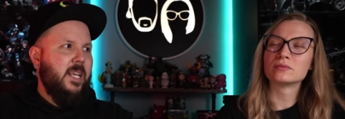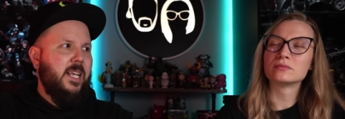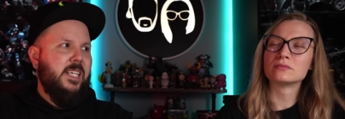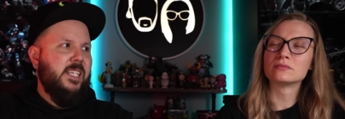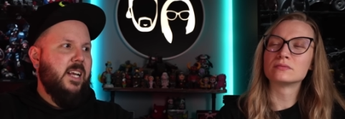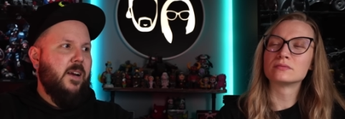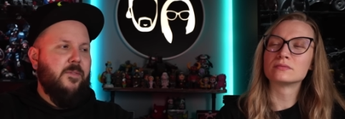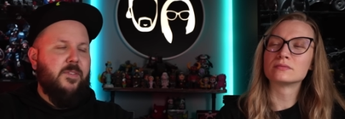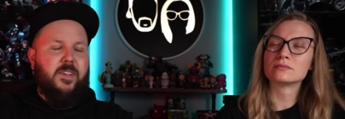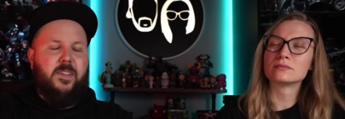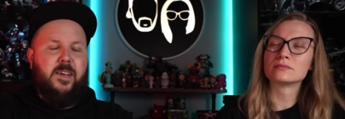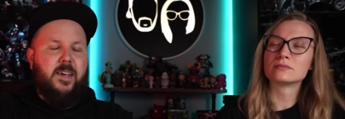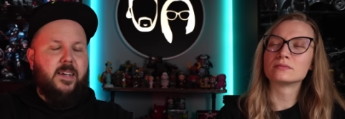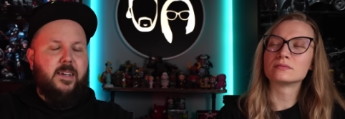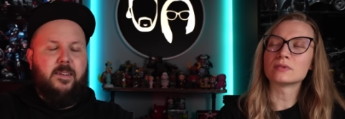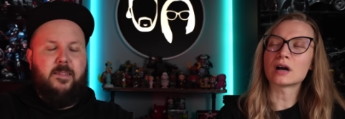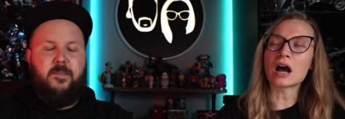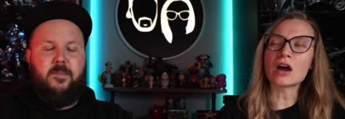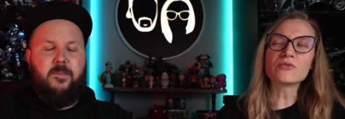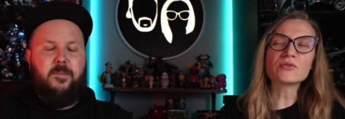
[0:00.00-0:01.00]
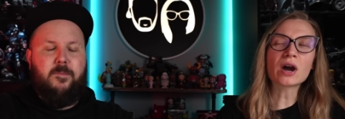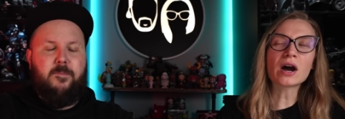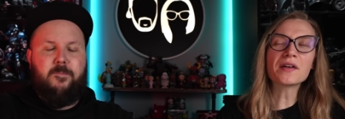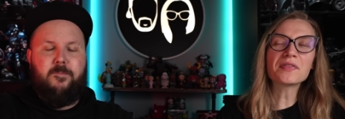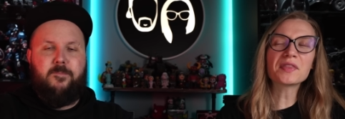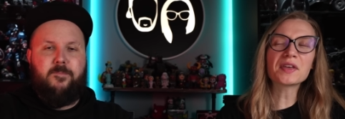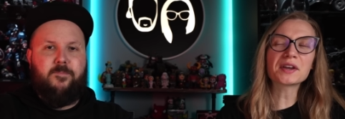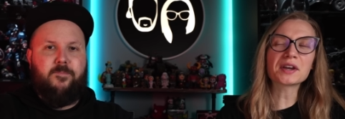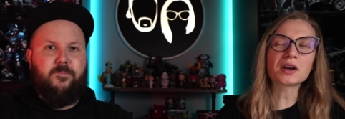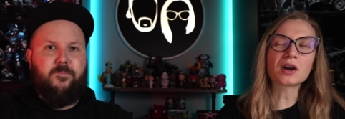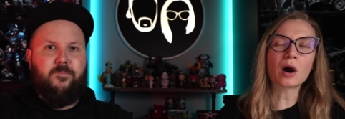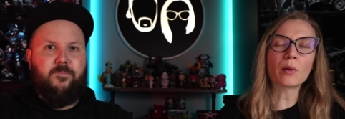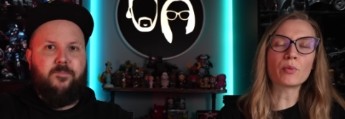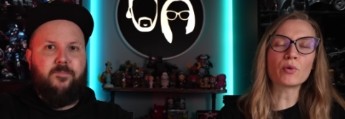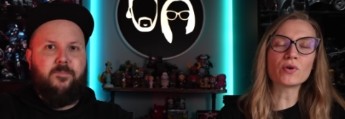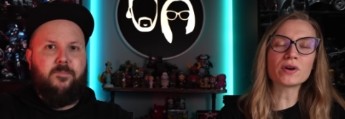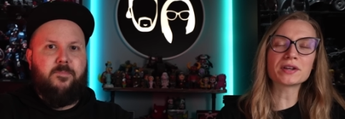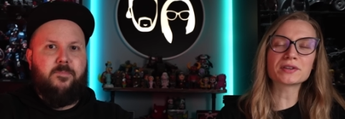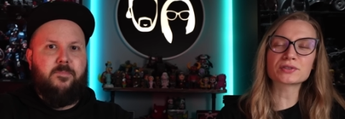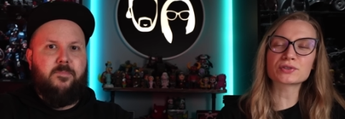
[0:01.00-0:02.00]
Speaker 1: He's everything.
Speaker 2: I've gotten like a
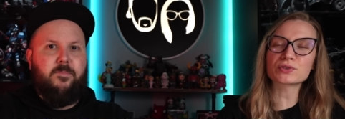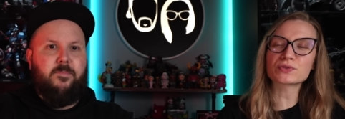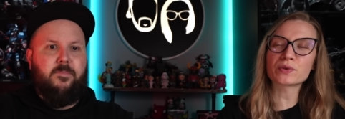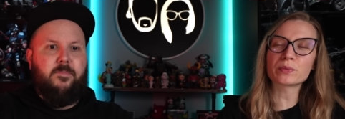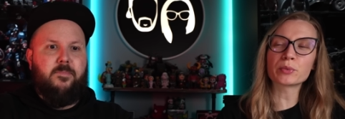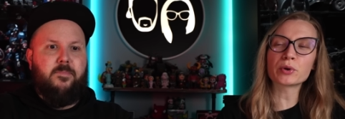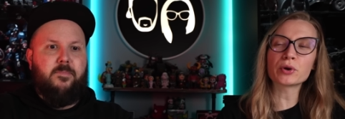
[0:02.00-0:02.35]
couple answers from